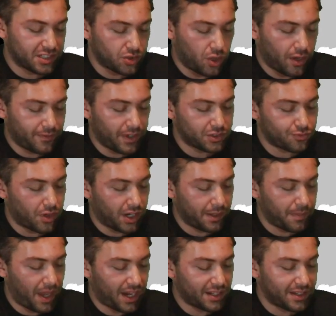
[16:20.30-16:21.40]
offense, running
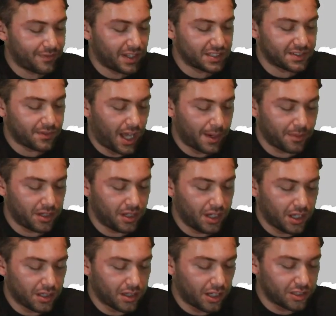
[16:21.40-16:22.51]
back and defensive lineman,
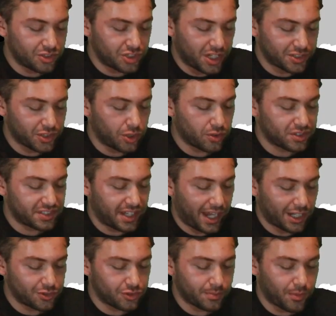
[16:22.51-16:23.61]
Longezo
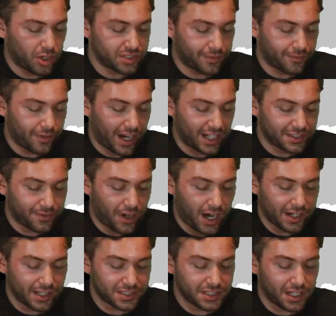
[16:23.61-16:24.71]
Sandra, Marsa Frank's
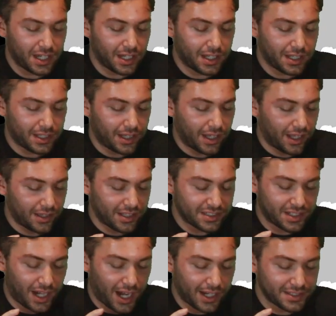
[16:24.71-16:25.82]
finest. That this
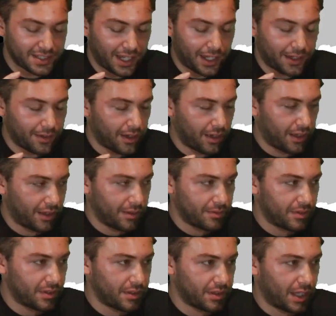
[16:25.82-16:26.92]
guy is
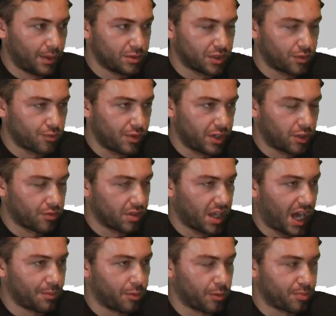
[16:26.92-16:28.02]
he was a real
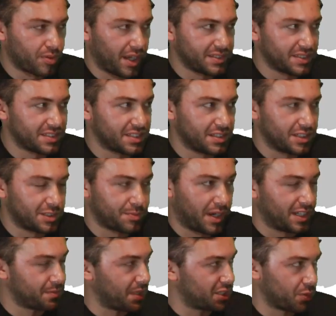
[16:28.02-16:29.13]
reliable presence in the spring,
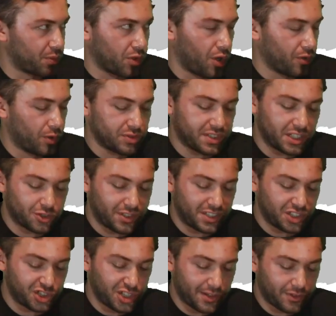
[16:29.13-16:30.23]
especially with all those injuries.
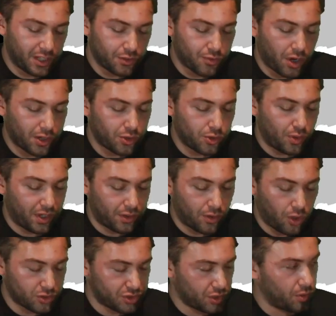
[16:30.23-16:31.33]
Shifty runner who can
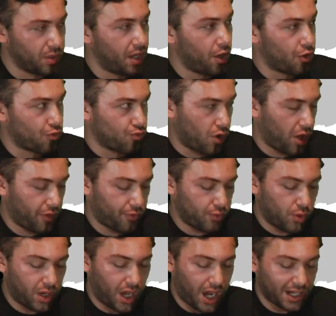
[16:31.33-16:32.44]
also run through
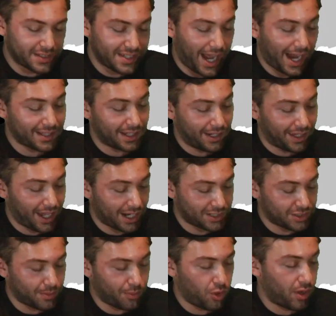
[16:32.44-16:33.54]
contact and
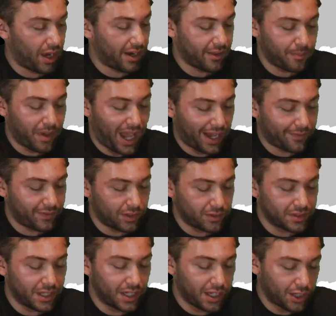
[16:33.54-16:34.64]
catch the ball out of the
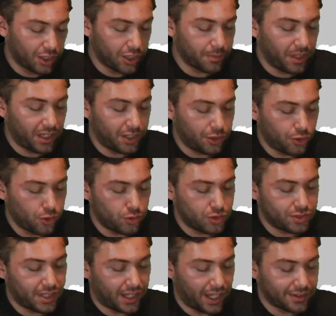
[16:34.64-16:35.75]
backfield. Going to be
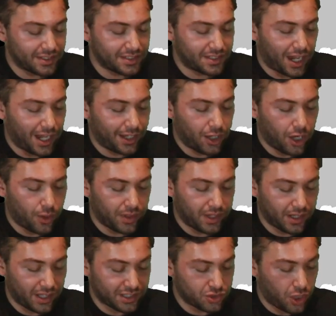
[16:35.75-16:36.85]
huge to get this guy going.
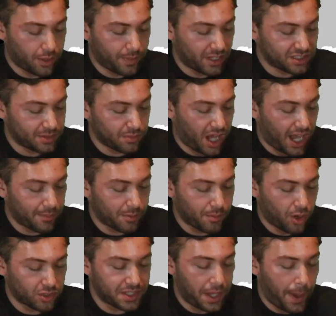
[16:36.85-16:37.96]
And let's talk about some linemen,
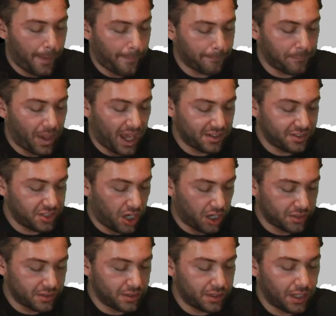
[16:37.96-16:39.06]
Mars. Ben
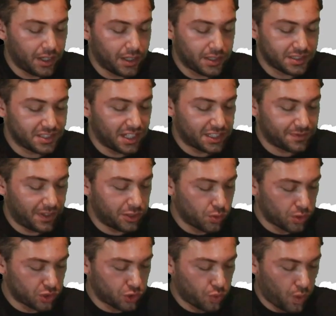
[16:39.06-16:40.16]
Dutton, 6 feet,
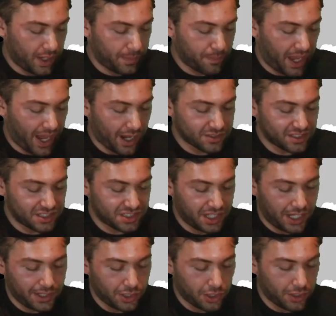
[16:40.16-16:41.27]
220 pounds, a
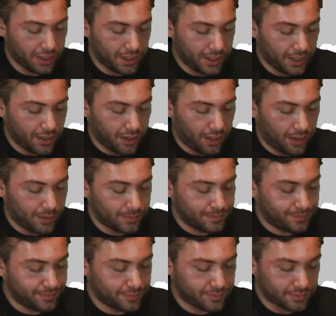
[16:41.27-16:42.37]
senior.
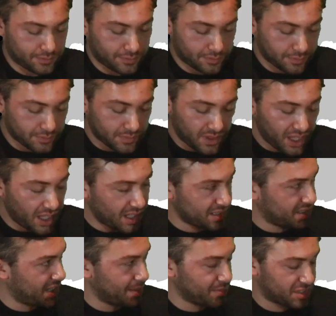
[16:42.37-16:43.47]

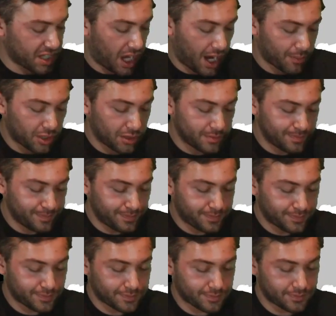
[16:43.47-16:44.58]
Tim Sommer,
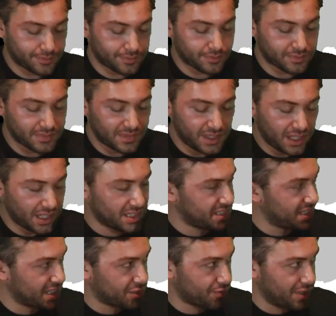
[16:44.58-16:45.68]

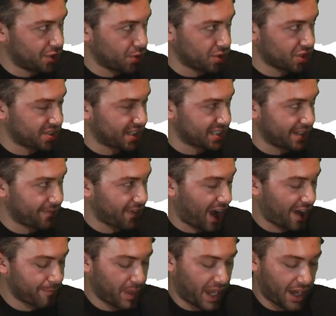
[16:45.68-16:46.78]
6'3",
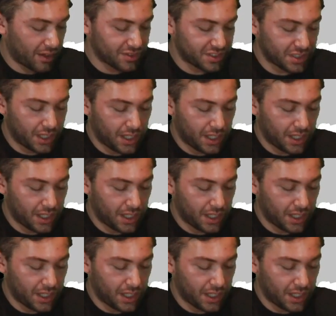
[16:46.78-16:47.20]
265 pounds.